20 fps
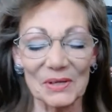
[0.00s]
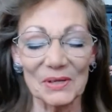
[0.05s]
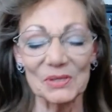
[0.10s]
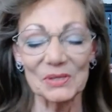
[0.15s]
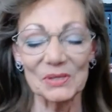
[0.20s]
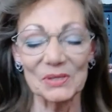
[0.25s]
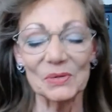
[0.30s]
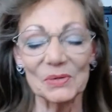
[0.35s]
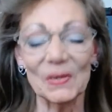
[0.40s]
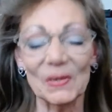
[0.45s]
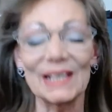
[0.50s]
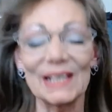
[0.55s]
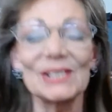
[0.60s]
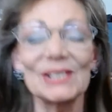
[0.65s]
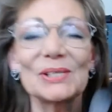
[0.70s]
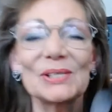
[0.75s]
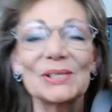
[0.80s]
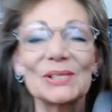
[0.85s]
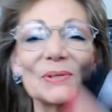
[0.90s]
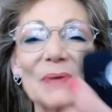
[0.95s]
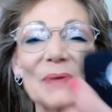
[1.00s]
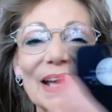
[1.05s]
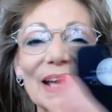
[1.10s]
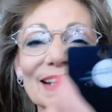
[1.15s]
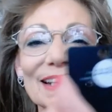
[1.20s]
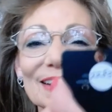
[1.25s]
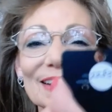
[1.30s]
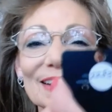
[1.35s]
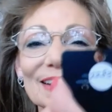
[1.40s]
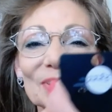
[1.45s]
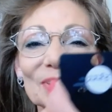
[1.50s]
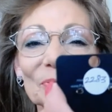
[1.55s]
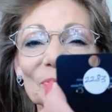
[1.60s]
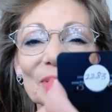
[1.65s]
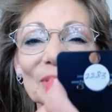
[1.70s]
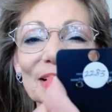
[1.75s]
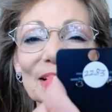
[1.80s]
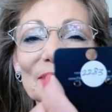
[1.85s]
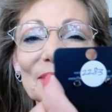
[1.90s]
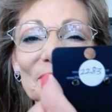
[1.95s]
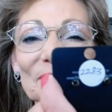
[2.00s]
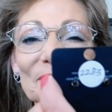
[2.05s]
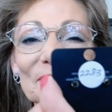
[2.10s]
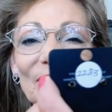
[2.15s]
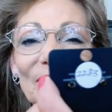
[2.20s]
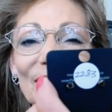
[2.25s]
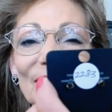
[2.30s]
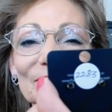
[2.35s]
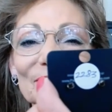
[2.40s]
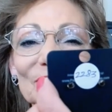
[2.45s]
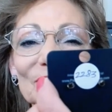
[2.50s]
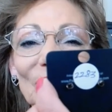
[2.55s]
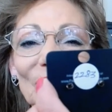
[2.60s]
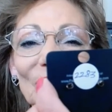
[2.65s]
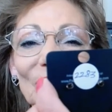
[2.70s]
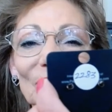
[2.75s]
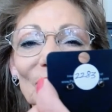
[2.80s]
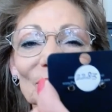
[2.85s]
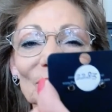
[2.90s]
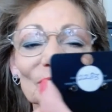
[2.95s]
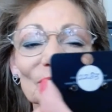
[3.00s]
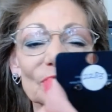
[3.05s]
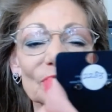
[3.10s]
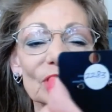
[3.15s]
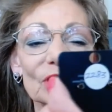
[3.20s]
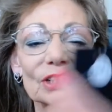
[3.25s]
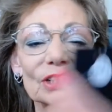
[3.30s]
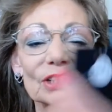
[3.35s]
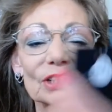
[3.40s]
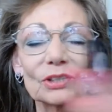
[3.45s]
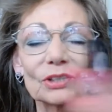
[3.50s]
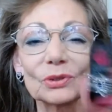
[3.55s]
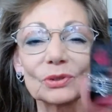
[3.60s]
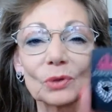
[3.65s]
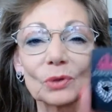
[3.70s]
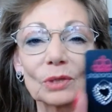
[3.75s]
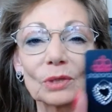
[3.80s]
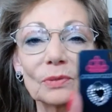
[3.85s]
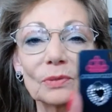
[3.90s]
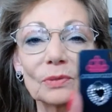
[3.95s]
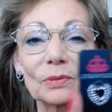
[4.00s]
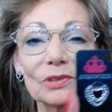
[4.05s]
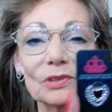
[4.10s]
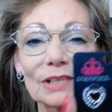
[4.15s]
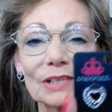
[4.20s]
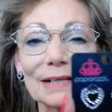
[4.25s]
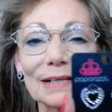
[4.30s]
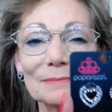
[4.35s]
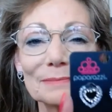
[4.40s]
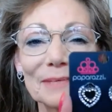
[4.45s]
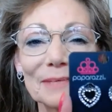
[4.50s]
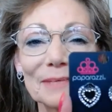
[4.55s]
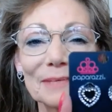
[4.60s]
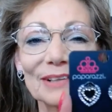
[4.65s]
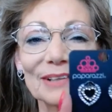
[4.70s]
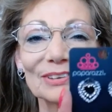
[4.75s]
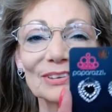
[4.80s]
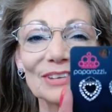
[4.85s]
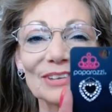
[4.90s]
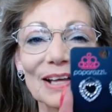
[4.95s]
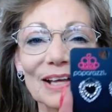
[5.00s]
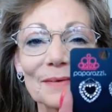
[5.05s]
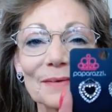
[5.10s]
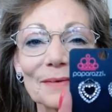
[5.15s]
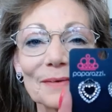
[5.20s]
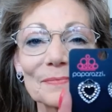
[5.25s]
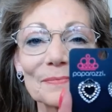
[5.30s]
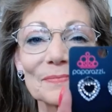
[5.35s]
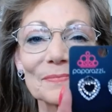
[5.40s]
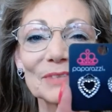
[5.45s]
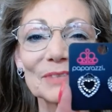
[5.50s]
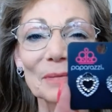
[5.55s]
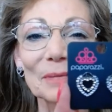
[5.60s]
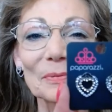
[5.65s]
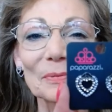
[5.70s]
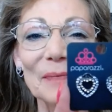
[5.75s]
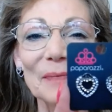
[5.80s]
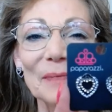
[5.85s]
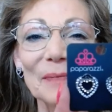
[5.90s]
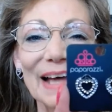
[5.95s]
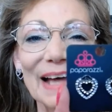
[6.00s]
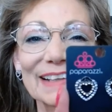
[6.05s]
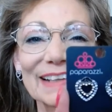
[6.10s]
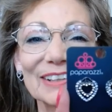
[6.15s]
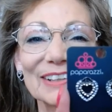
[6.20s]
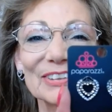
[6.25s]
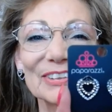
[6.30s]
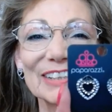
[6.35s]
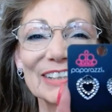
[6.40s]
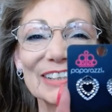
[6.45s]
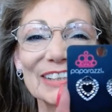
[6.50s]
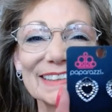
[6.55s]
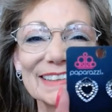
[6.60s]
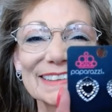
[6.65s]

$22.83, $5 for these adorable gunmetal double back earrings.